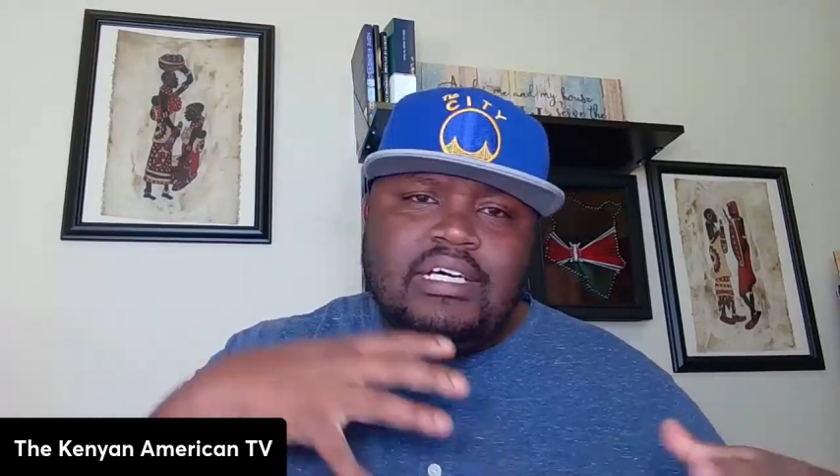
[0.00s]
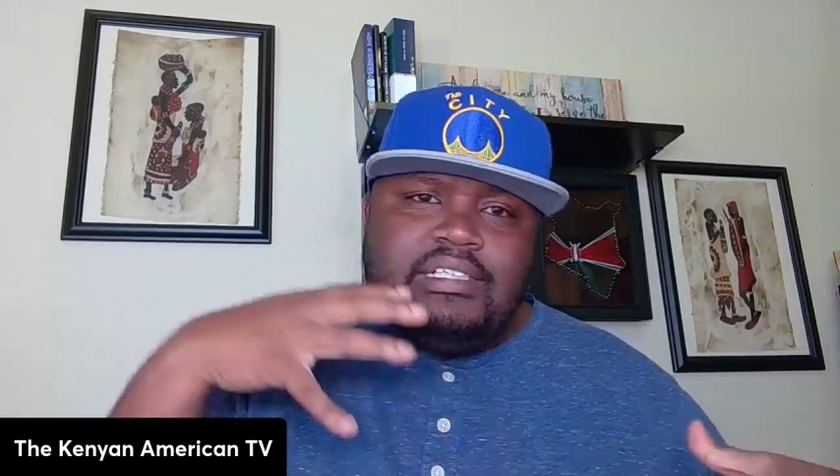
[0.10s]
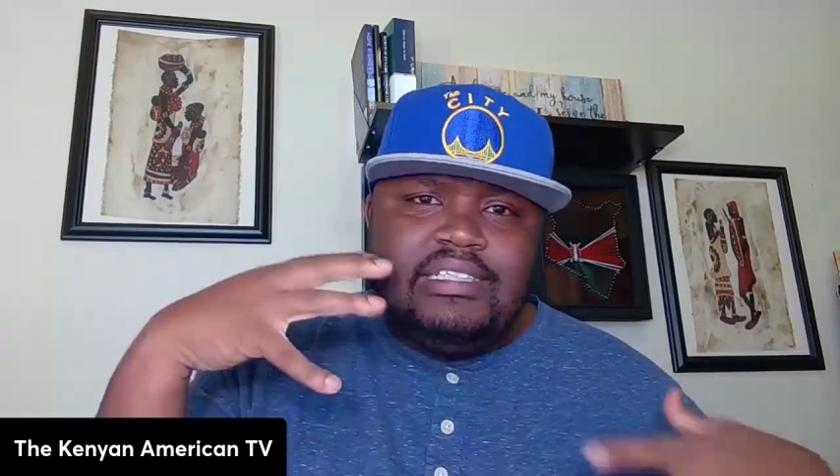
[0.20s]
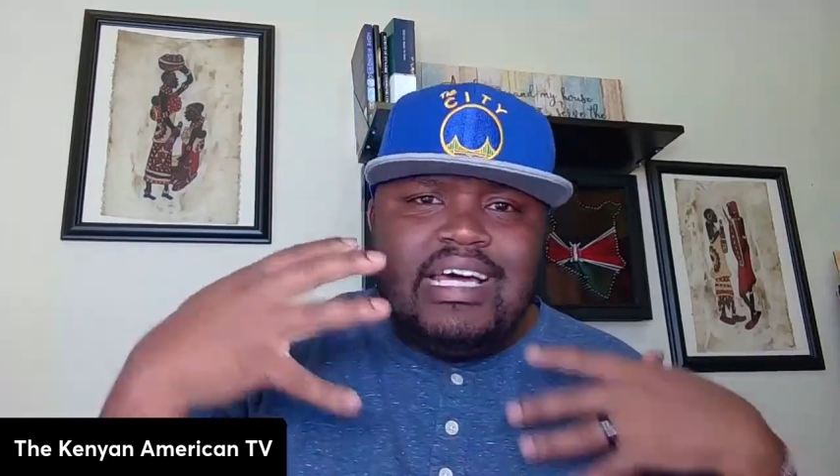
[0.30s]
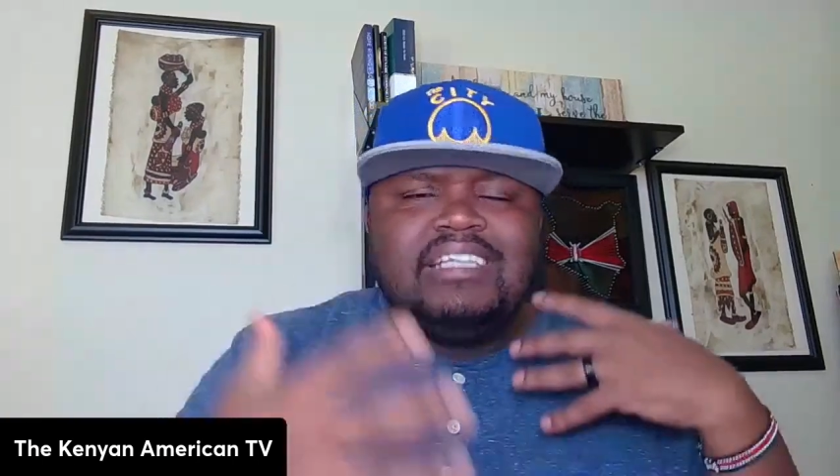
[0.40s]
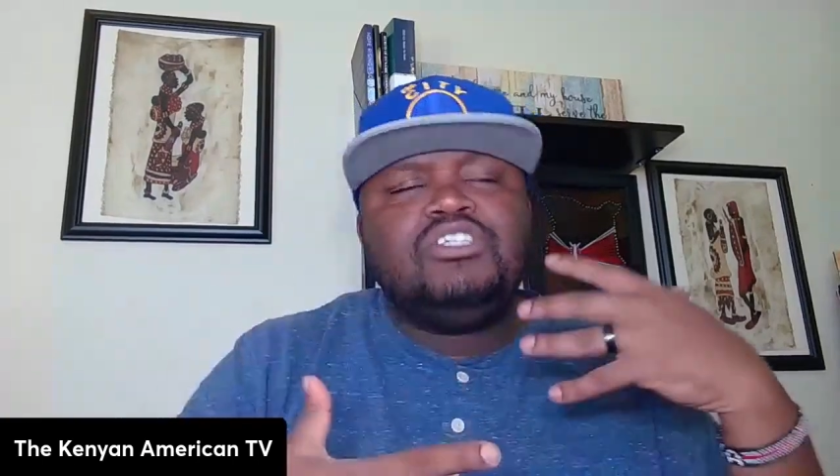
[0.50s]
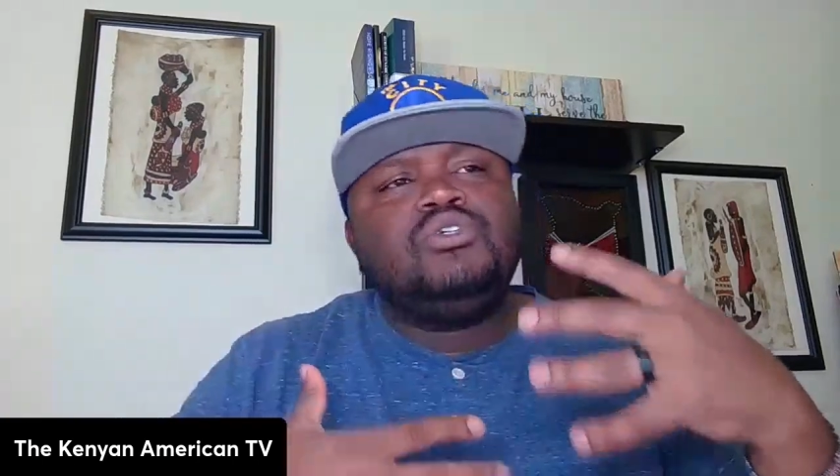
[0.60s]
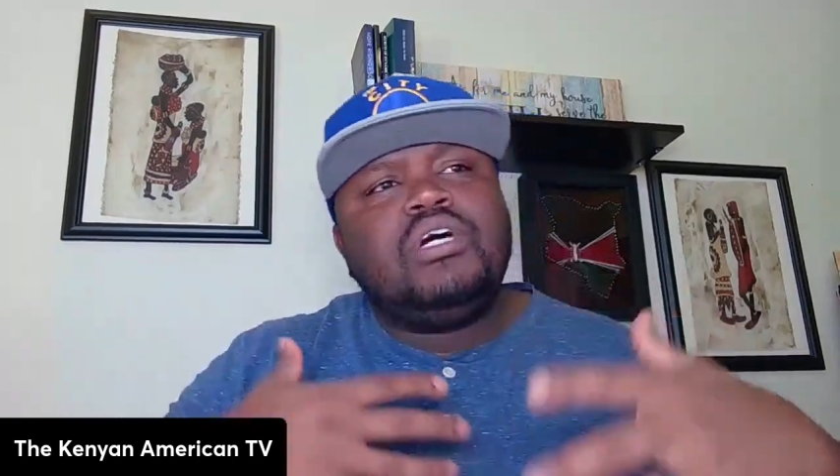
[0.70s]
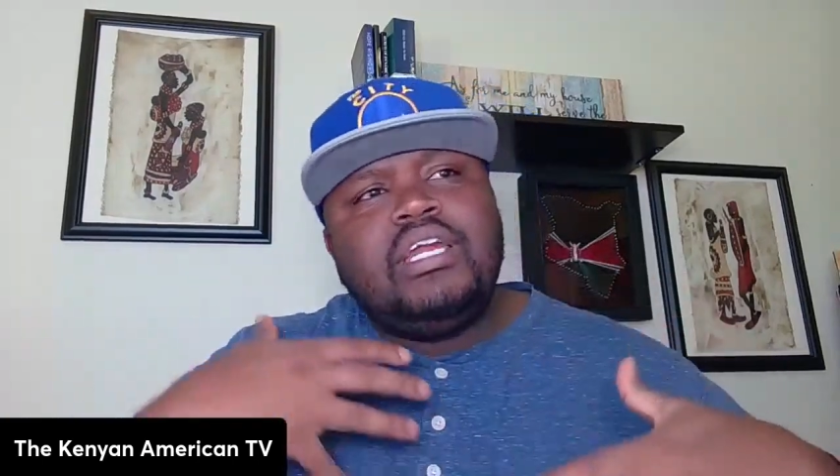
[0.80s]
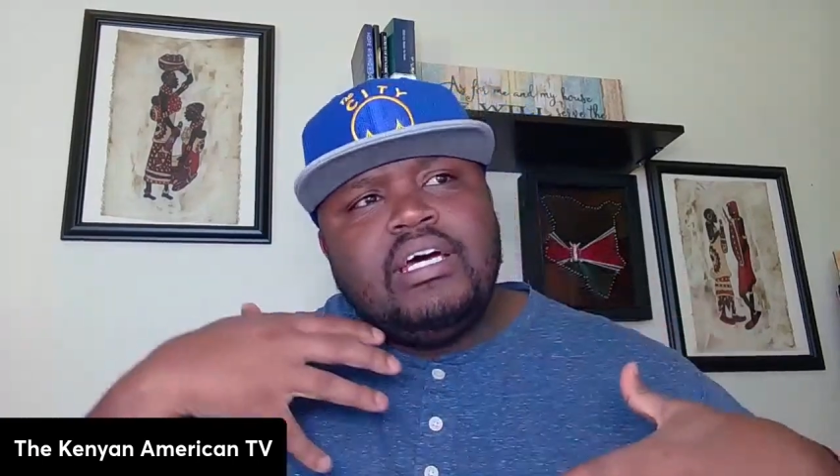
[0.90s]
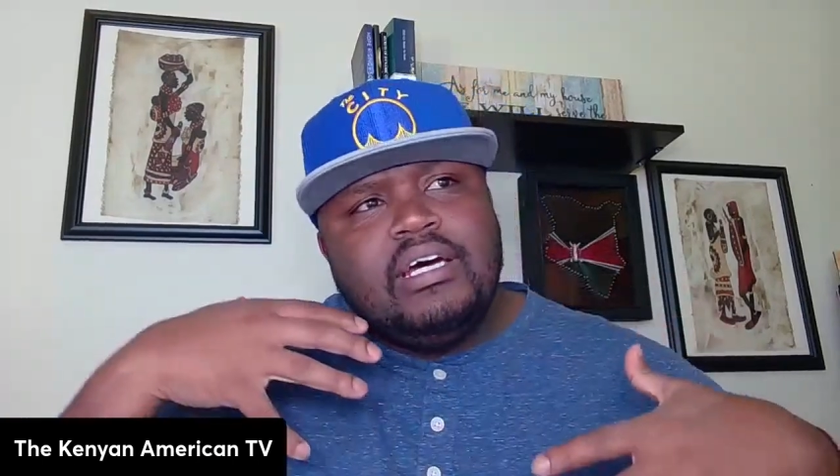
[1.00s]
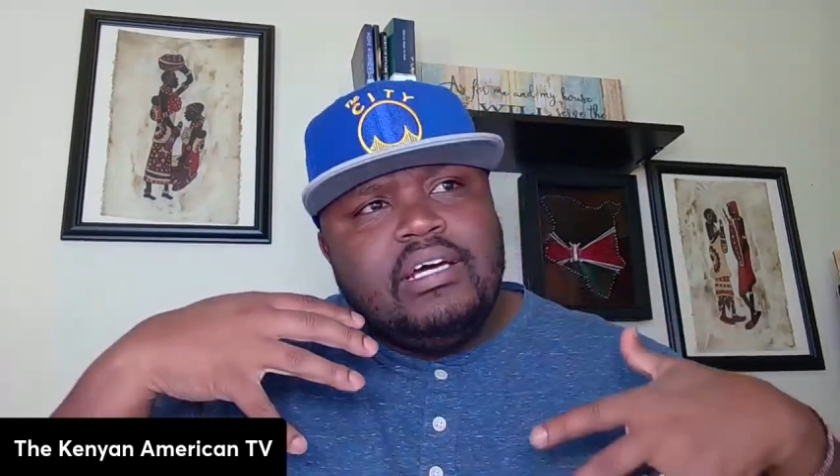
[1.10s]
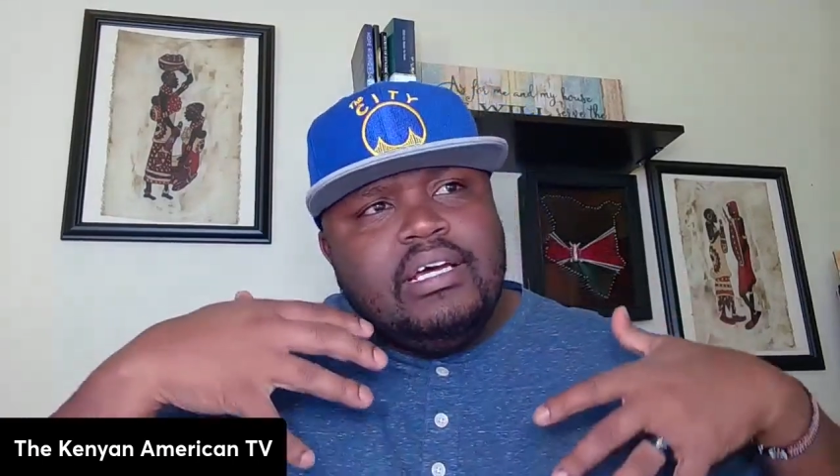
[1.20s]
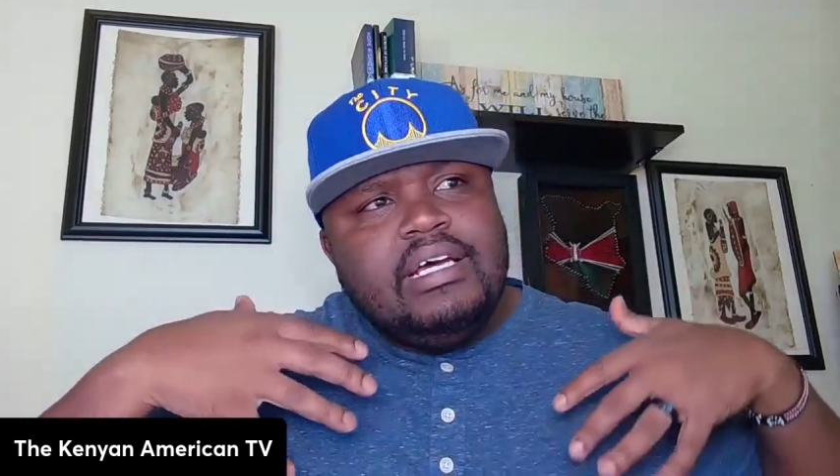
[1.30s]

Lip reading: start to kind of